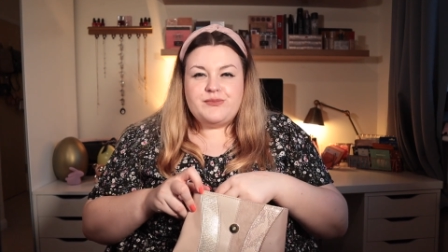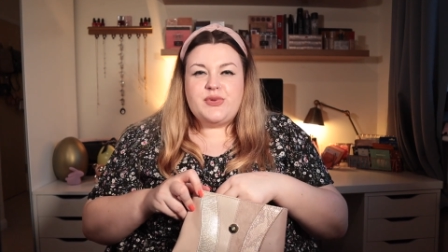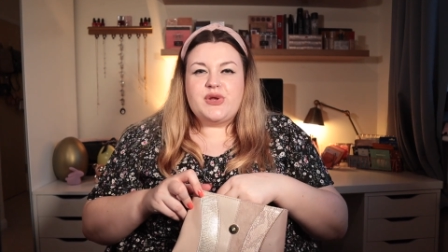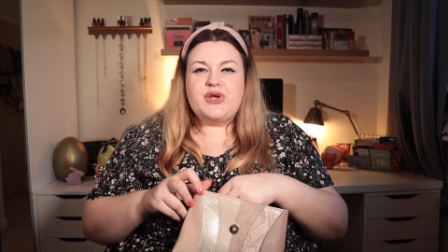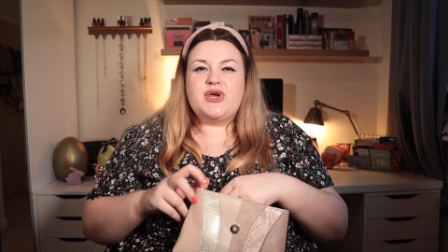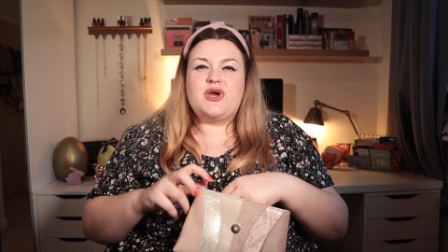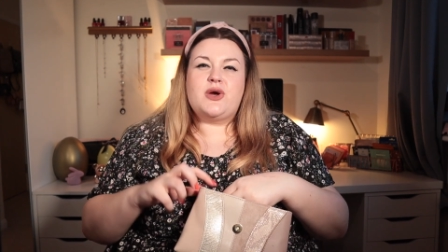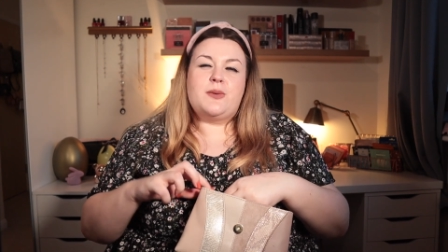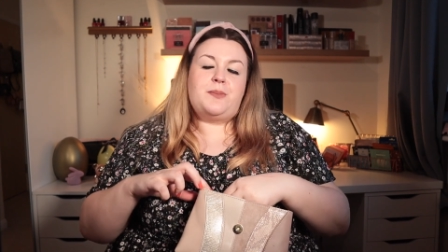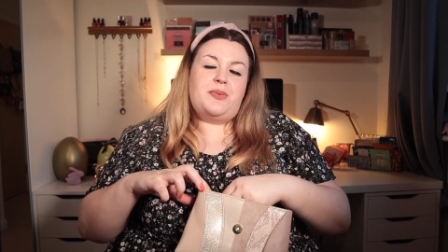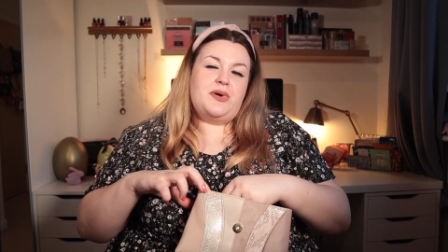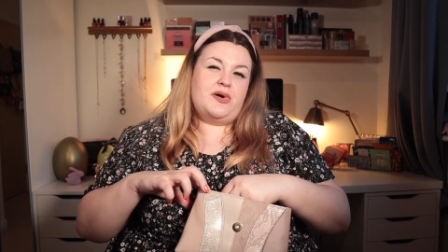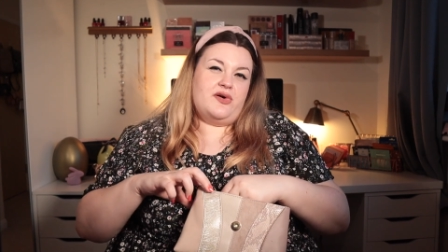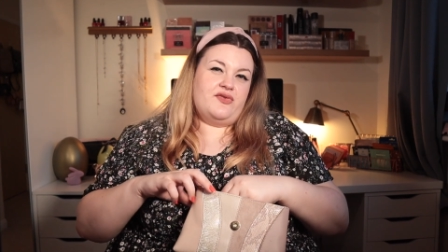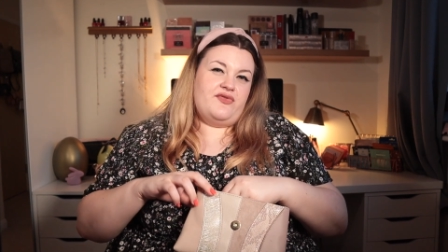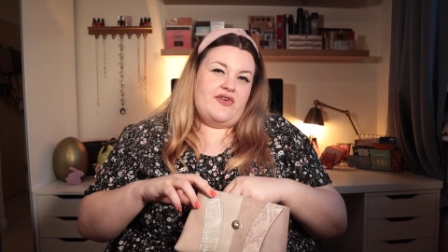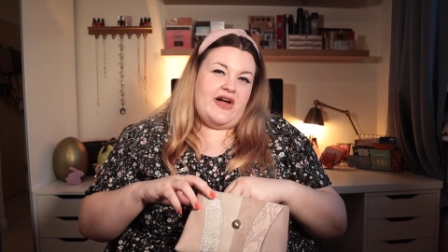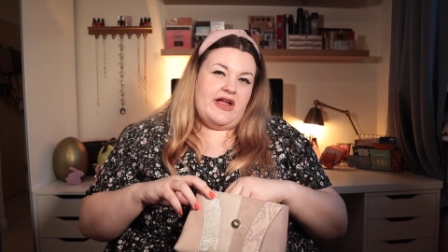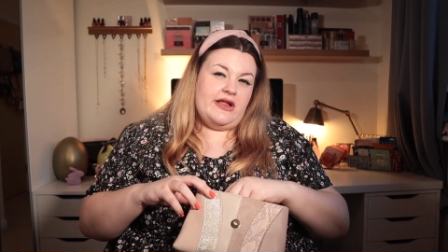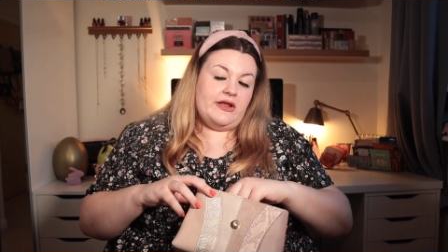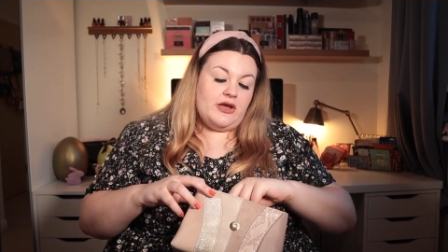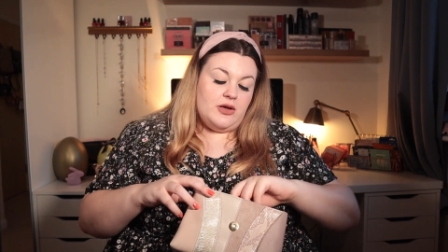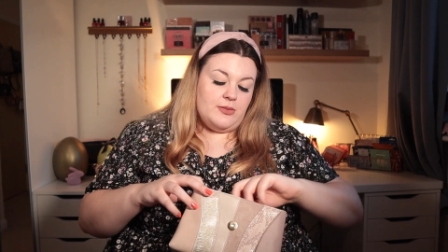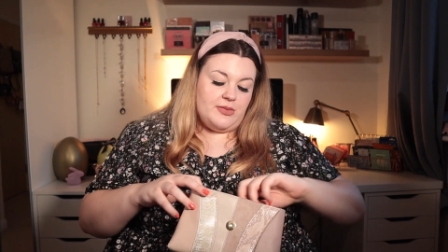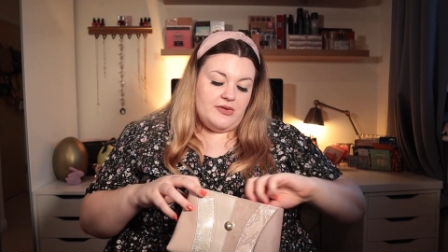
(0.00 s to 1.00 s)
but you could put
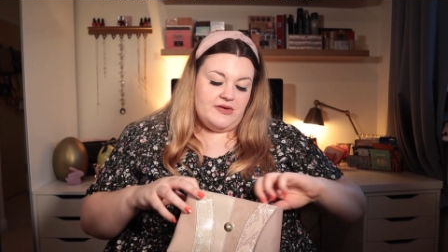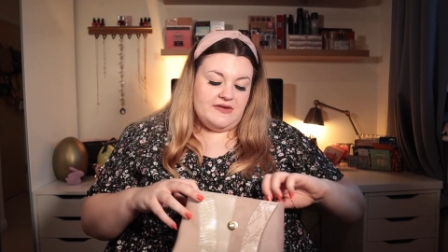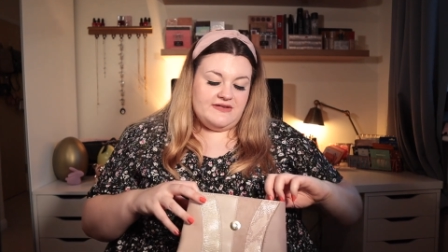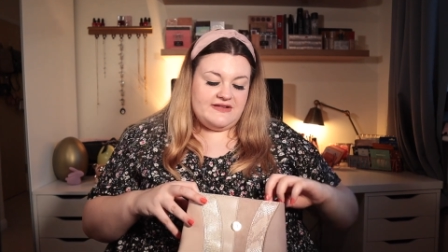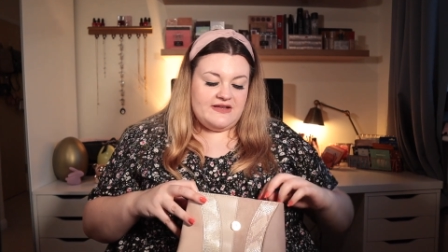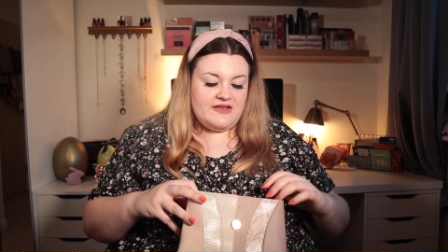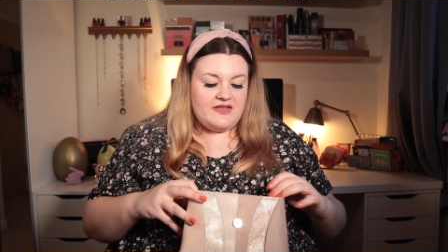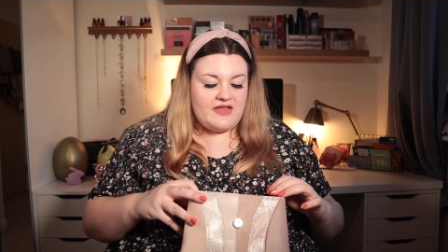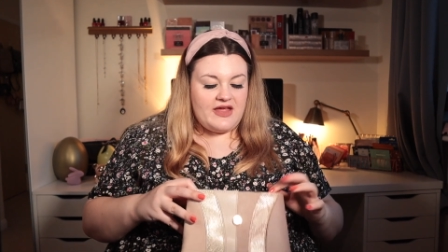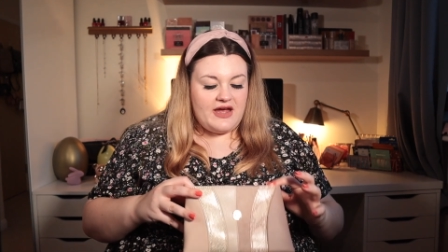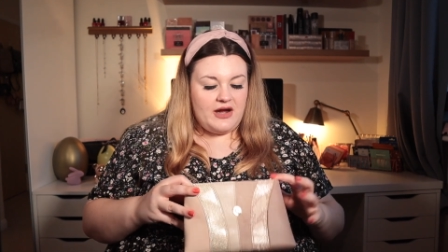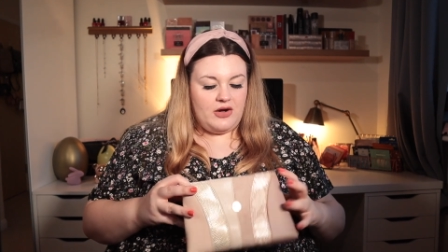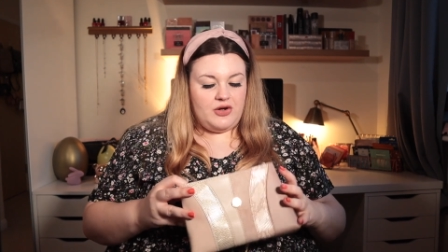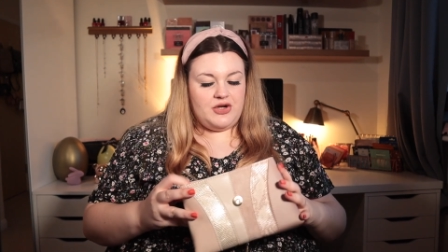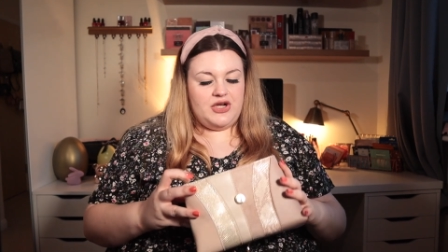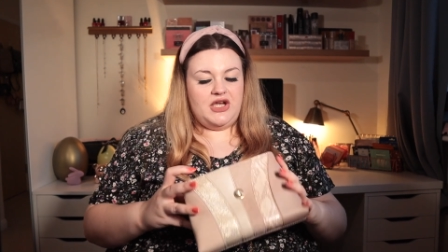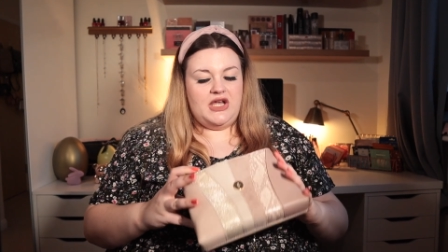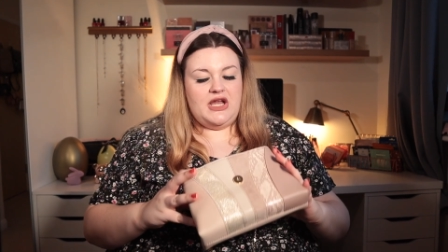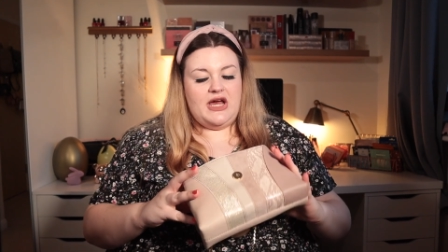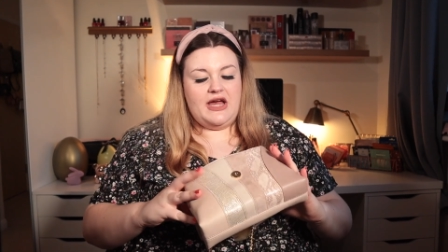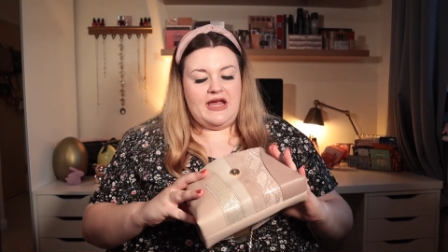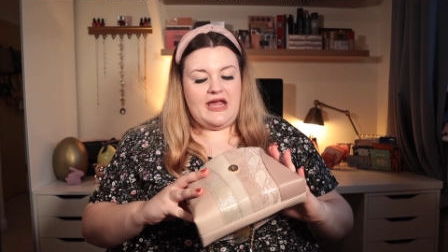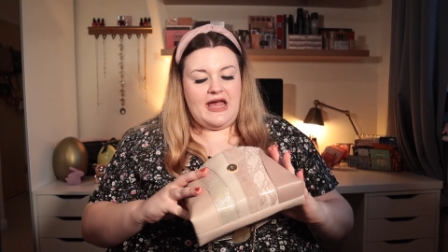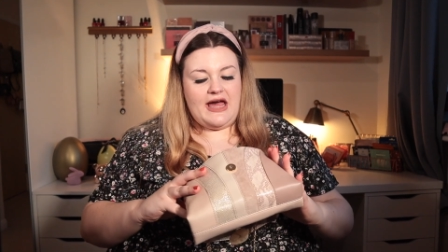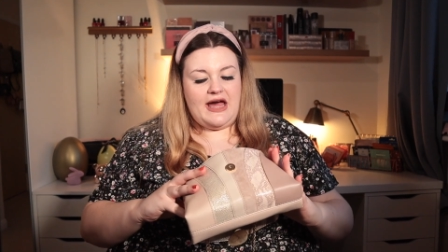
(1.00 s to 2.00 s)
valuables in there on a
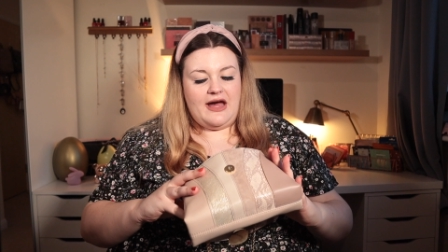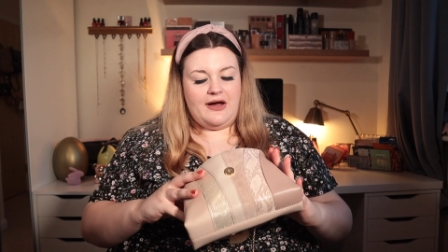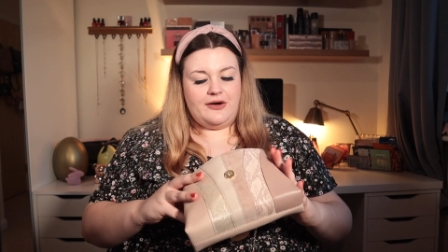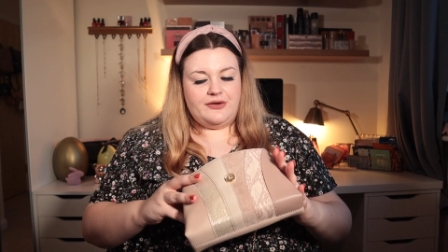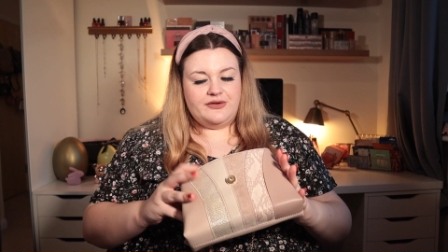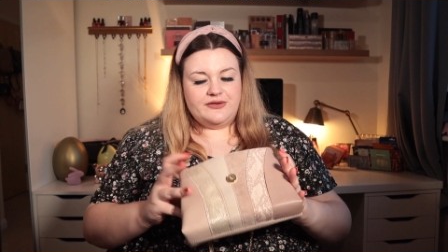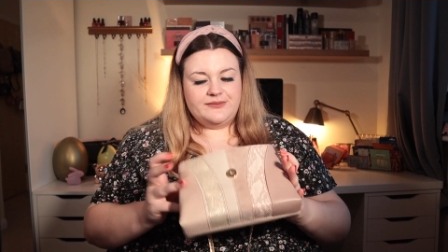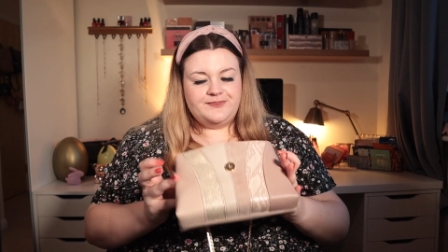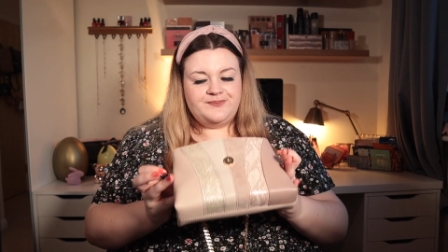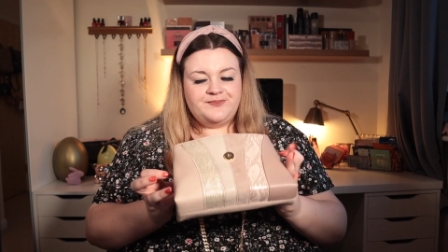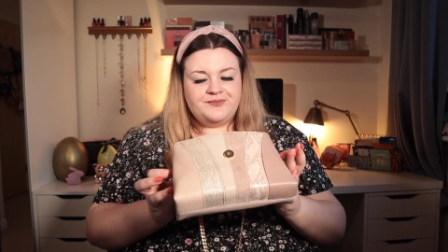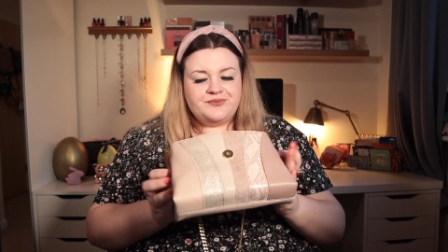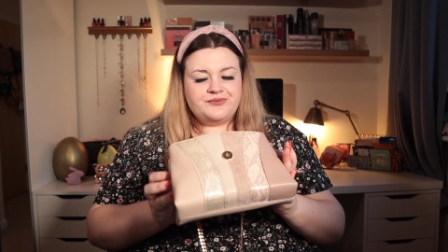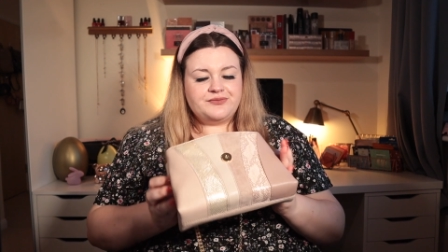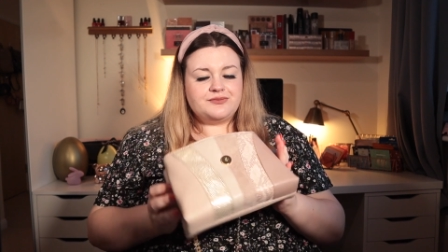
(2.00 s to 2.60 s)
night out.